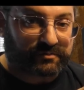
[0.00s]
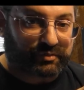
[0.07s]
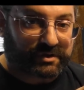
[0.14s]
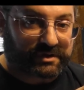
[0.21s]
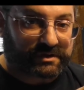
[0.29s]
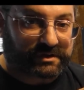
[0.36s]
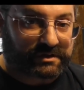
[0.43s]

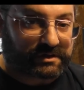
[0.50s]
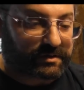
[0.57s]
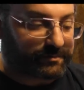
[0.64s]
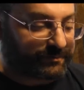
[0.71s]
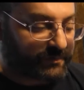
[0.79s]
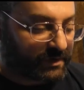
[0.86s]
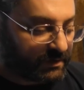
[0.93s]
bringing it
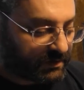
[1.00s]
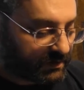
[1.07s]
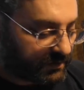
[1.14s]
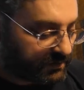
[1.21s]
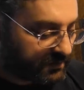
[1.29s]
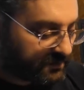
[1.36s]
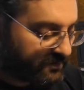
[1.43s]
up
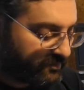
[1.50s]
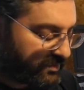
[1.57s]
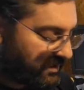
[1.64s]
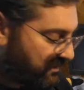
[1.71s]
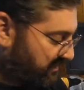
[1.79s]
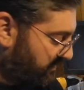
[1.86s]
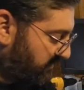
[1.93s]
is
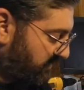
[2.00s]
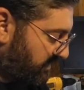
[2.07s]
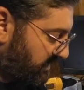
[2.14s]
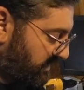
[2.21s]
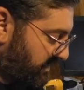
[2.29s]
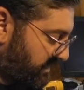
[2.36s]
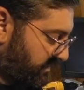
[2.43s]
because a
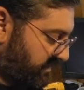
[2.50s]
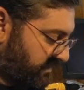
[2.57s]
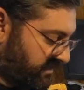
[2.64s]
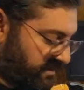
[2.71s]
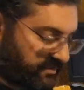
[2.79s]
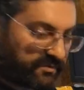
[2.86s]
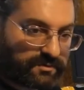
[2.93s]
lot of
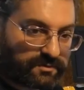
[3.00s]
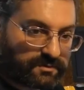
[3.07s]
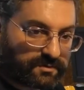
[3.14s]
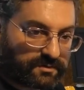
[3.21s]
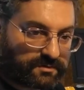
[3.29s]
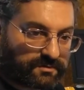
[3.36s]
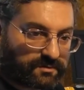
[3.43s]
times
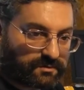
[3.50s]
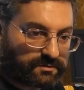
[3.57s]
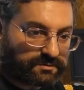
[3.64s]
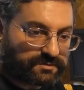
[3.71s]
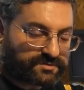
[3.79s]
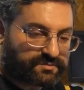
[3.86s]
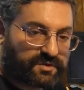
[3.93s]
on
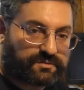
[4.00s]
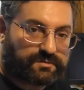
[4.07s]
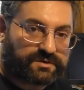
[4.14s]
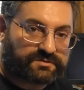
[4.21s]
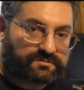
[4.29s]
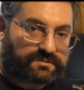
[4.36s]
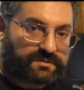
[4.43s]
older Smith &
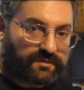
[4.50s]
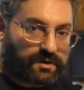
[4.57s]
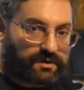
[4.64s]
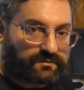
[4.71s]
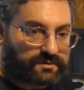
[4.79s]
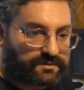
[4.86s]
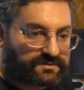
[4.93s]
Wesson
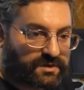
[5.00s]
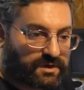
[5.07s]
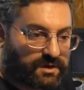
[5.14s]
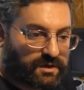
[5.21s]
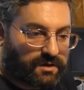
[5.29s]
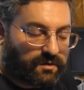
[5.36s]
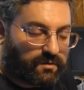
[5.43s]
revolvers,
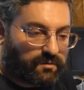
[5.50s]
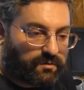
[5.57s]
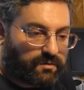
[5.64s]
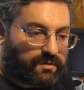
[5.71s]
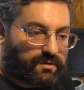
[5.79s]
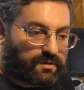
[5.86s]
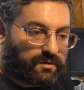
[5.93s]

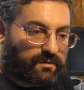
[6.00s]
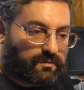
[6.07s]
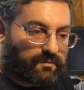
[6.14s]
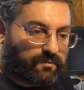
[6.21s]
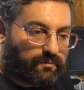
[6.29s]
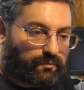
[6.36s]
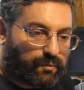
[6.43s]

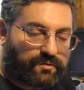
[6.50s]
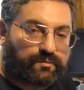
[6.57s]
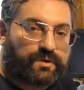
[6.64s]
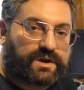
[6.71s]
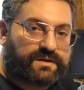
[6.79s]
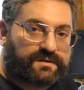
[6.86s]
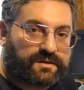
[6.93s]
one
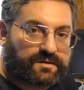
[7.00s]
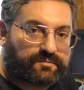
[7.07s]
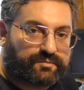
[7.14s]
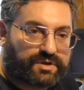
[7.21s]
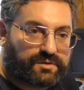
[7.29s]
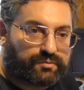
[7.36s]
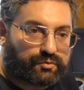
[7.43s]
way that
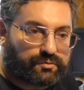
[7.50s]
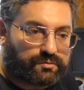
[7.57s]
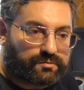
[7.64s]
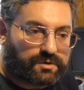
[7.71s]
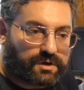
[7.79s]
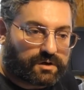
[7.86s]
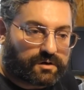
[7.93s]

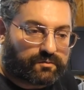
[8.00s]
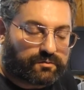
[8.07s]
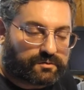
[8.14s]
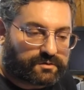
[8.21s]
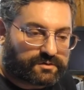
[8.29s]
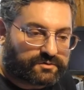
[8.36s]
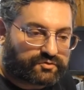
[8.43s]
people
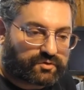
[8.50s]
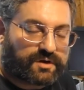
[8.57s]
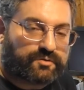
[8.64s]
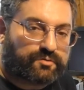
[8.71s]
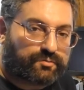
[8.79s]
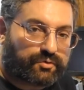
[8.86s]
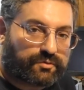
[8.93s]
would try
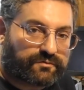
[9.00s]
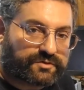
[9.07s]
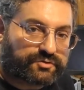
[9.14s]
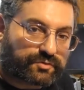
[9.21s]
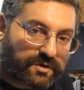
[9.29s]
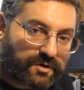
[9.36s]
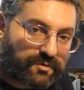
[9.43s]
to improve the
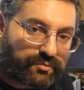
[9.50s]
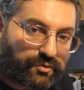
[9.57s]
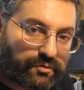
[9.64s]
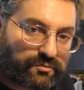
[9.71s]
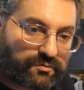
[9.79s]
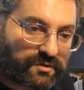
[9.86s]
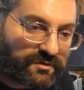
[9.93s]
trigger
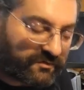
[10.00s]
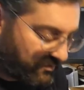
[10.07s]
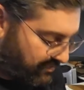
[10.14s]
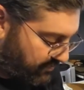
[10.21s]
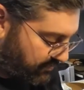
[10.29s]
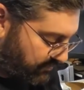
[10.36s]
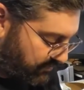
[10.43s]
pull was
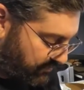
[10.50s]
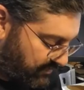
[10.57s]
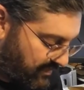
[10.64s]
to